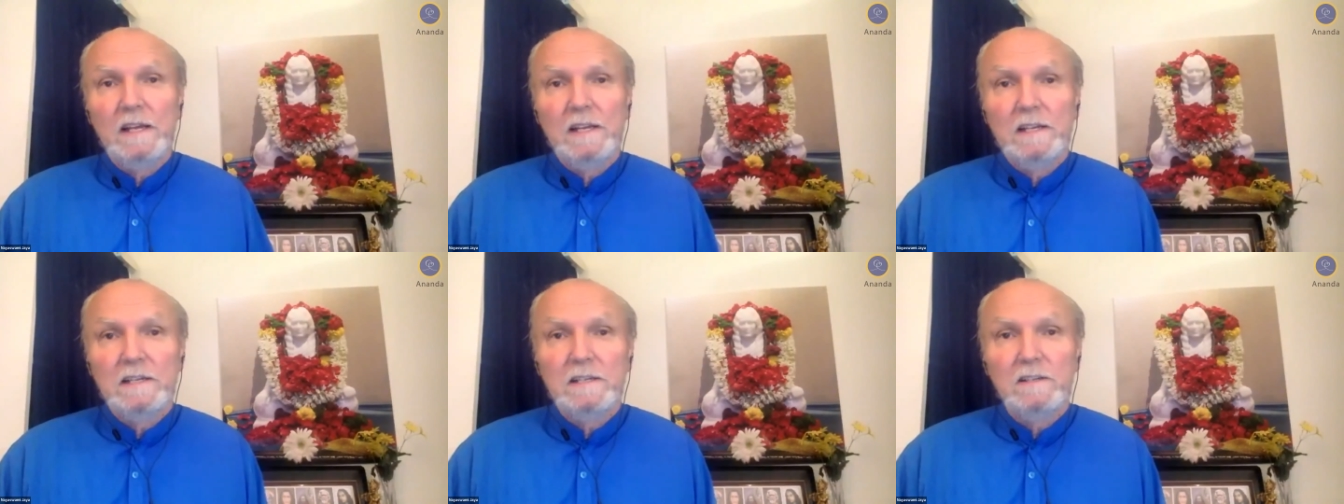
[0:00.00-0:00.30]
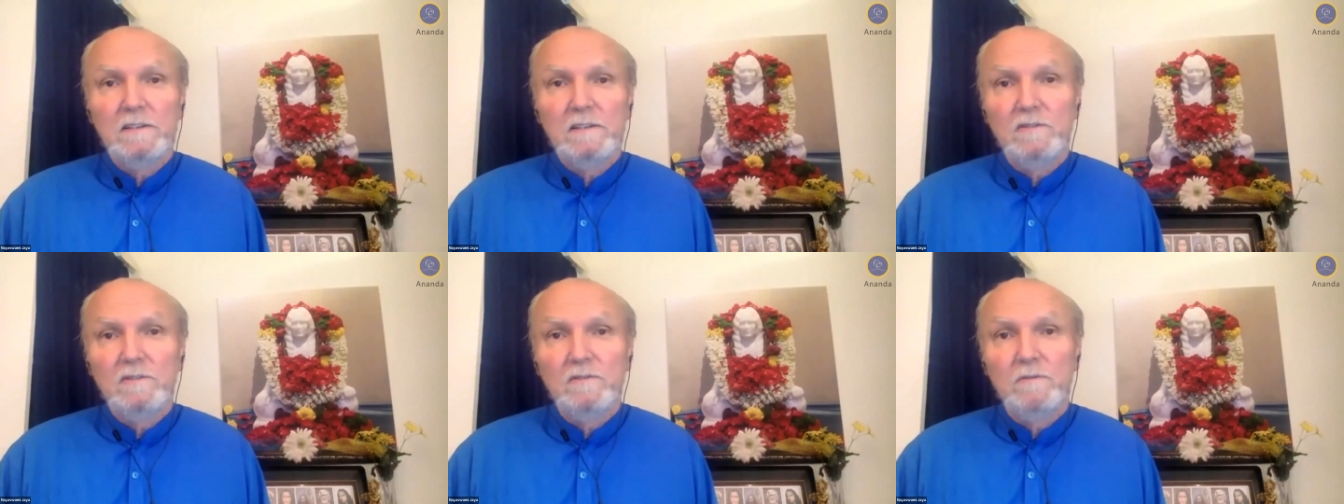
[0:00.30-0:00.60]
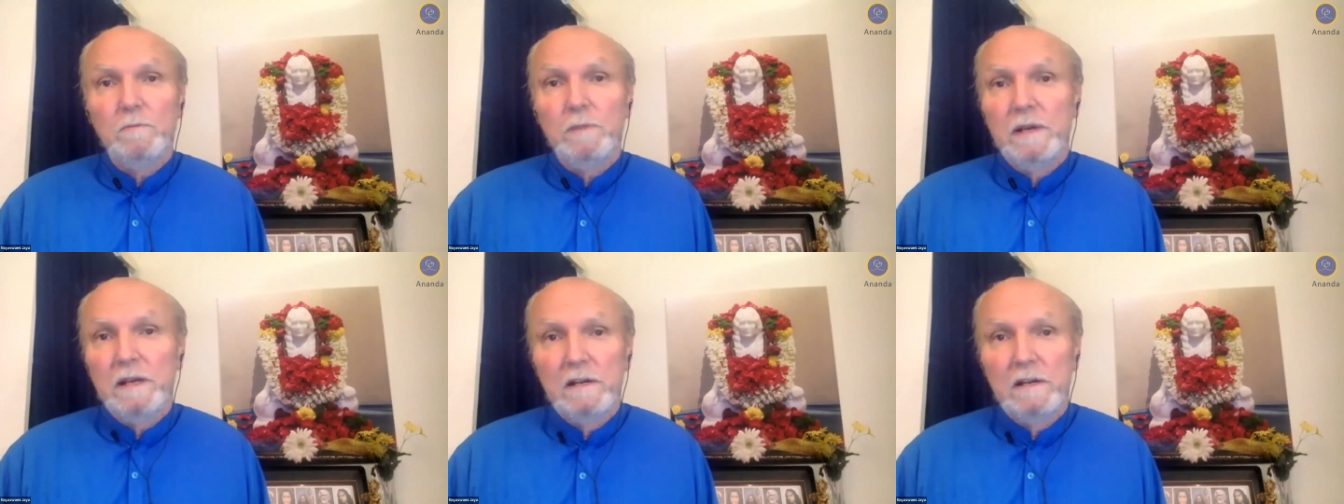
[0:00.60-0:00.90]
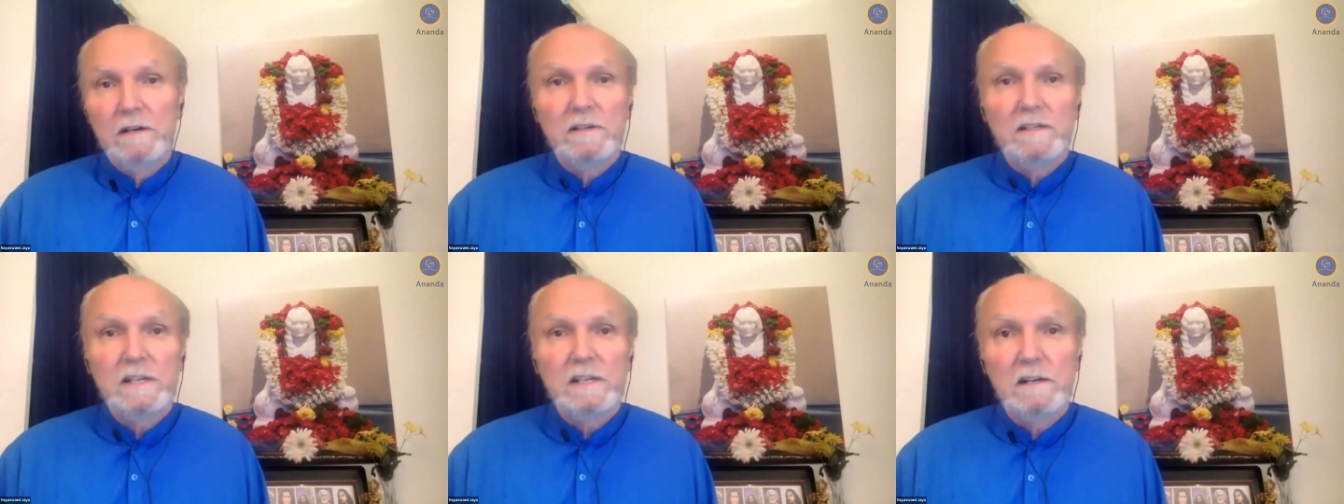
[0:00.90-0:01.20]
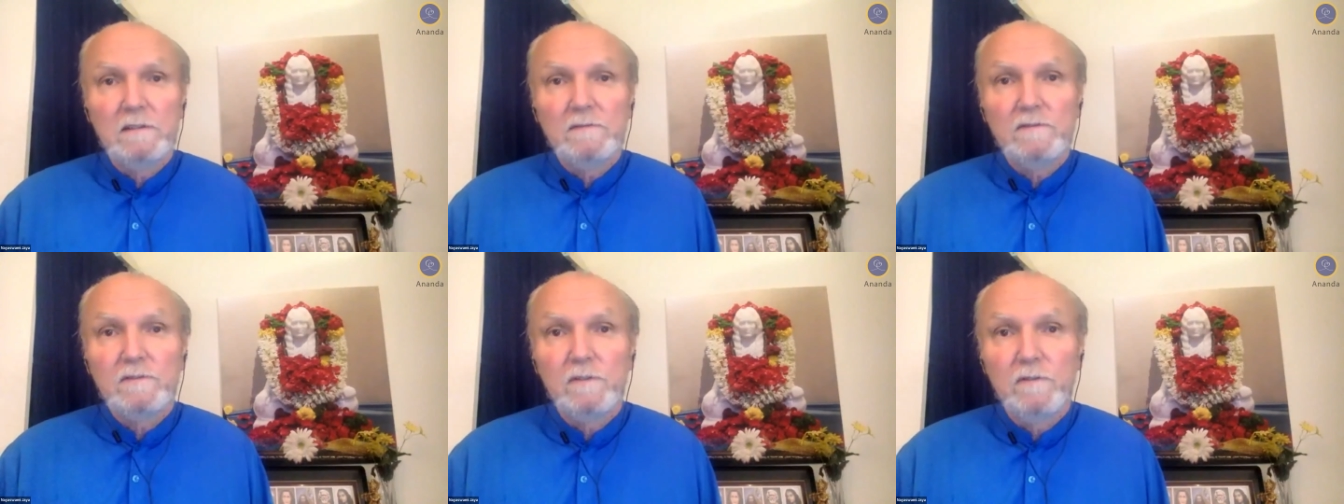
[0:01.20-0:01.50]
Is it to beat
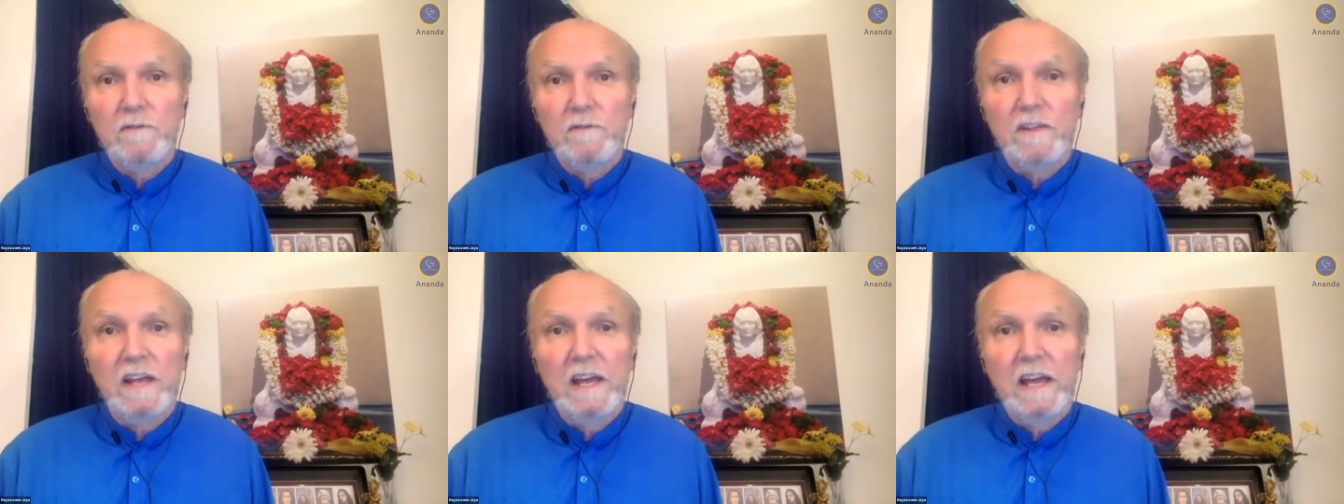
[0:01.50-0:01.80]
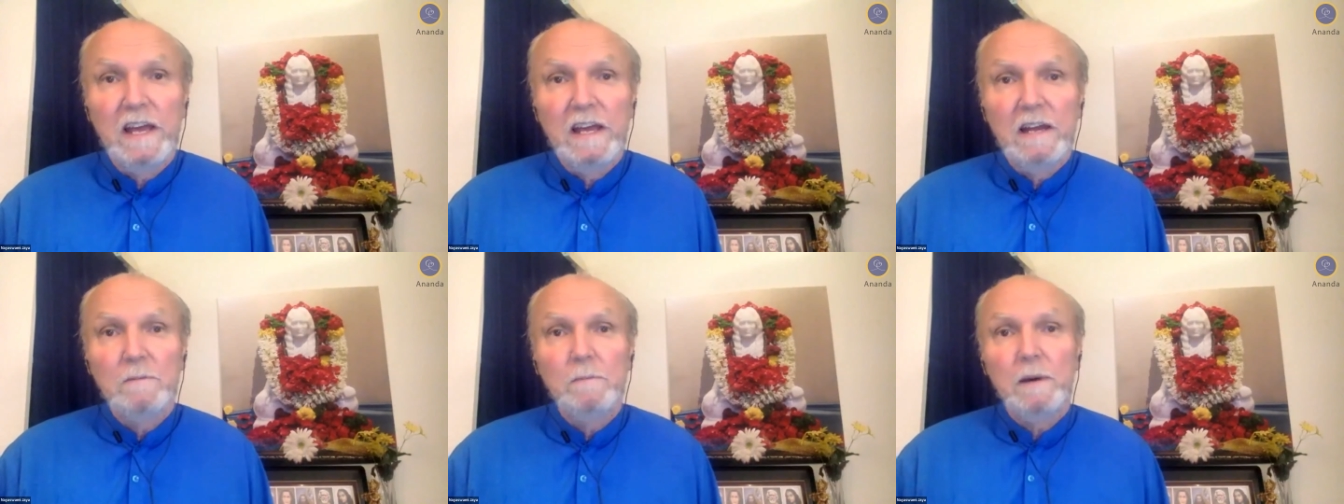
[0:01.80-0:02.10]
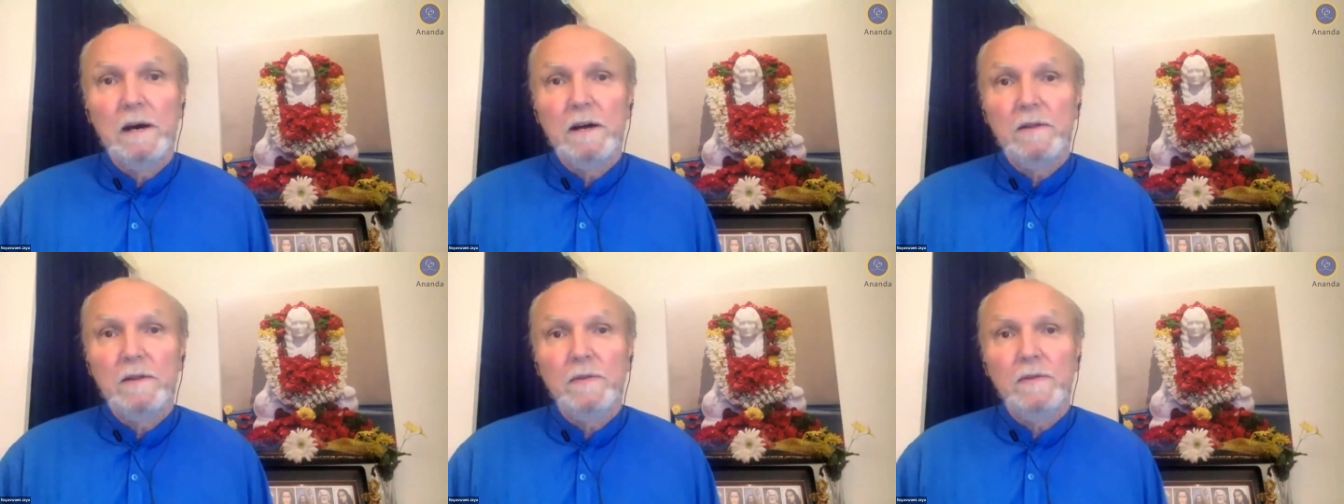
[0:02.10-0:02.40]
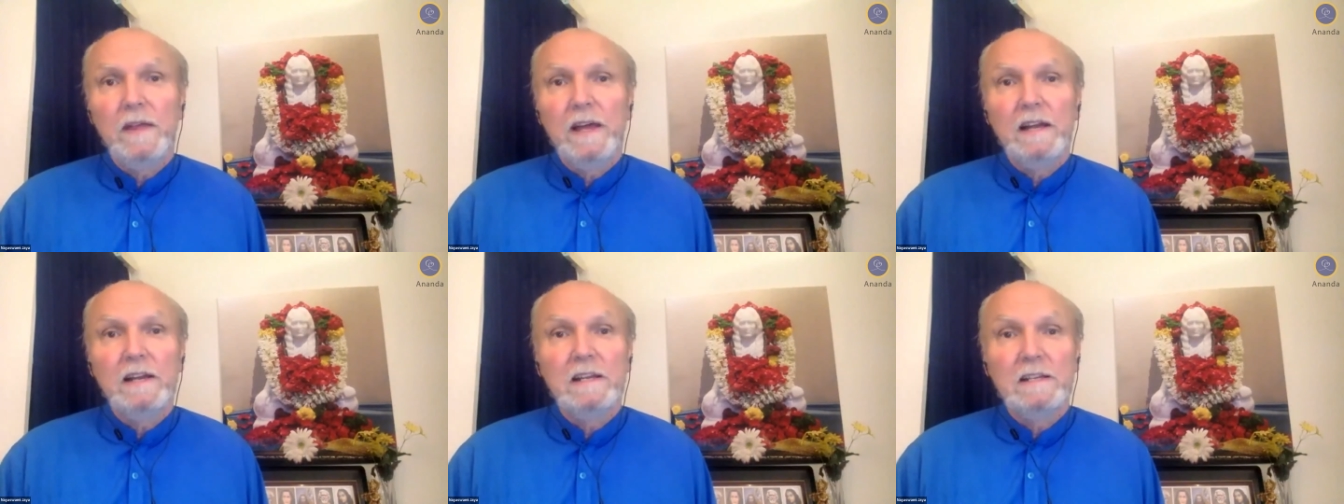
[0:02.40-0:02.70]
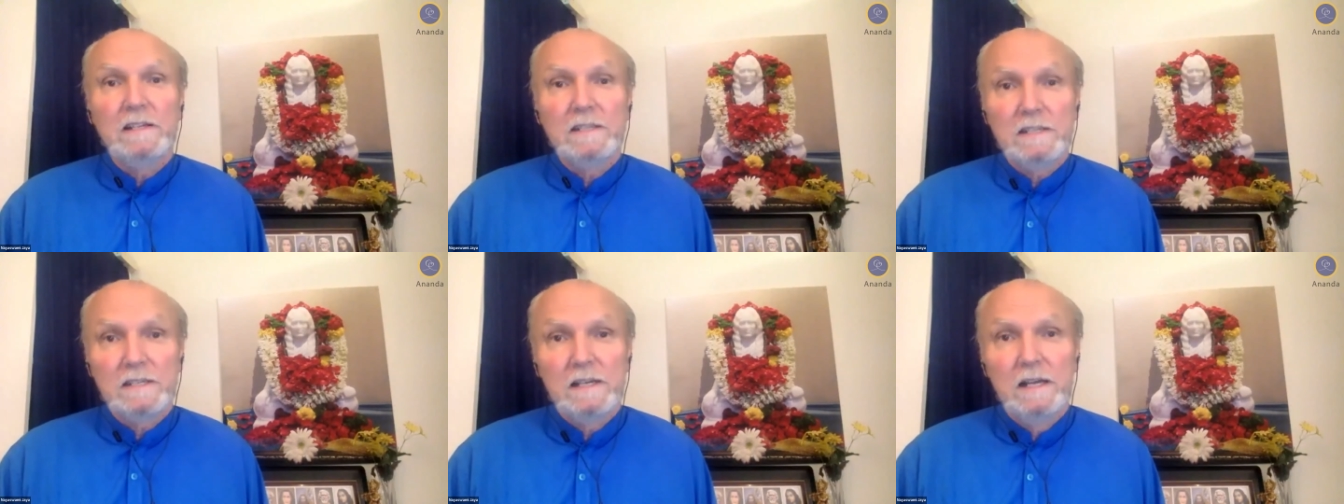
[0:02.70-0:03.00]
ourselves over the head about that?
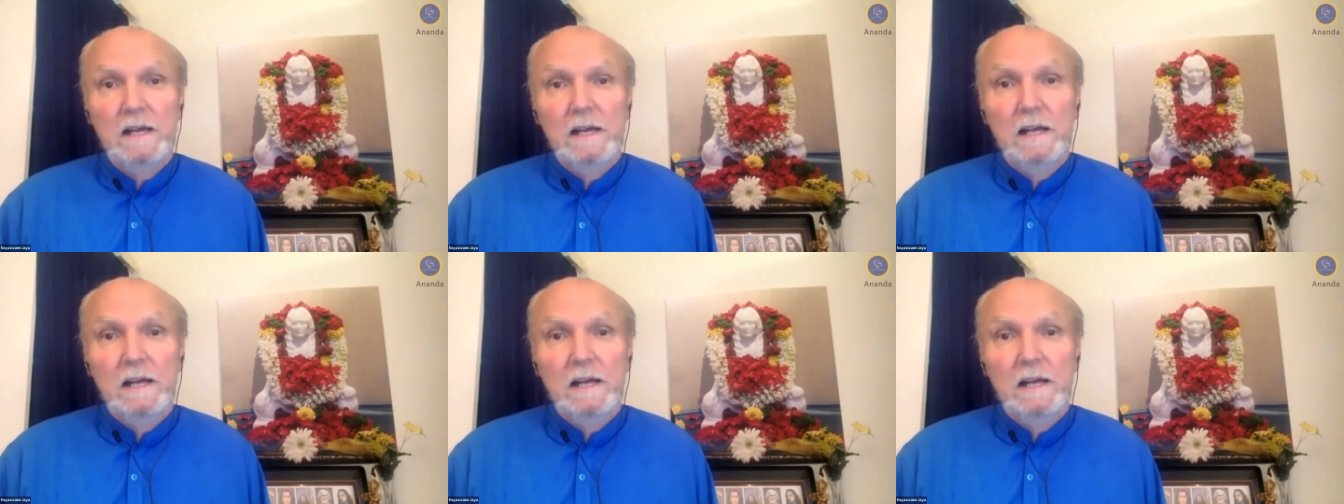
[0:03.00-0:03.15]
Is